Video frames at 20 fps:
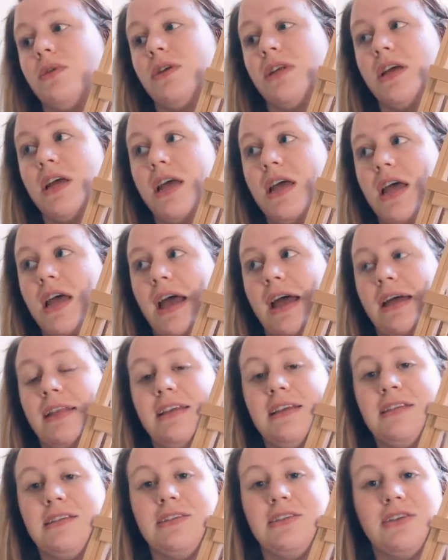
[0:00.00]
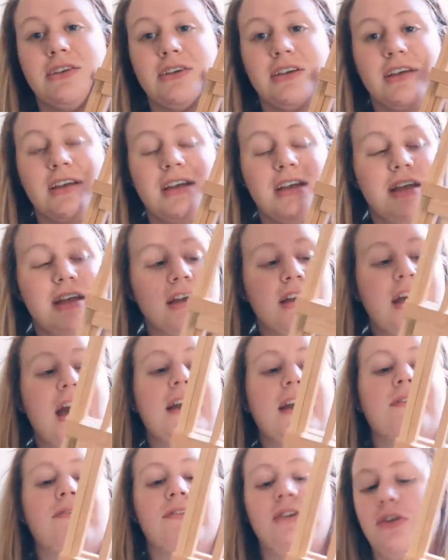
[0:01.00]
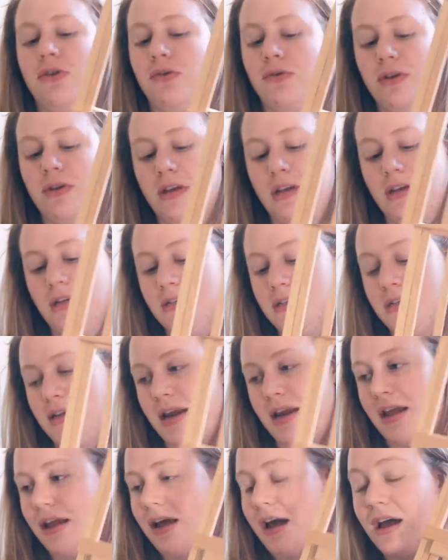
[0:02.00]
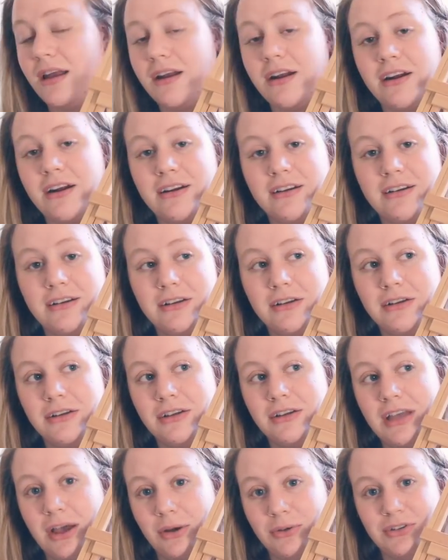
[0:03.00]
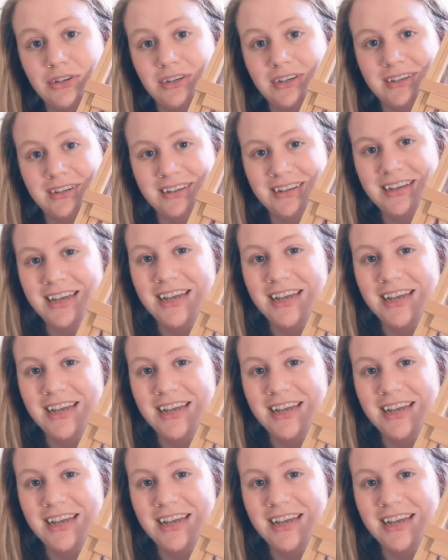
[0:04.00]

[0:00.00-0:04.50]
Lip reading: would at least look kind of cute sitting on our counter.